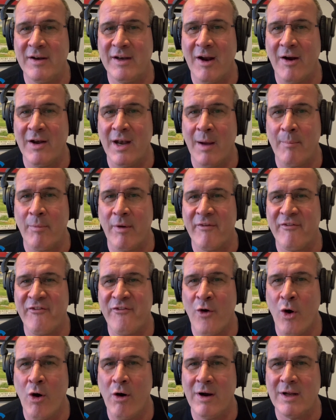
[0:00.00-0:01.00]
They're number
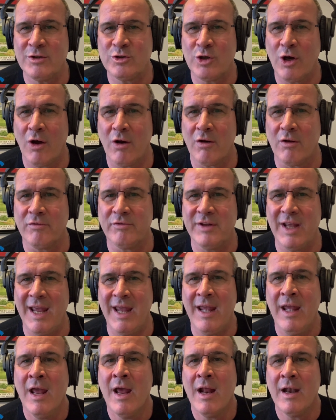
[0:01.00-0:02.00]
4 in total
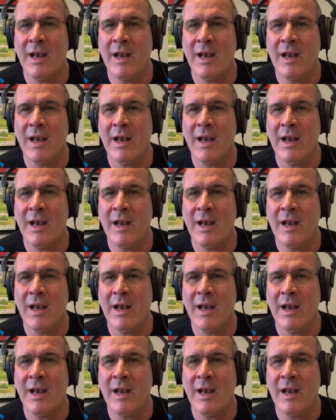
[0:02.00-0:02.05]
D,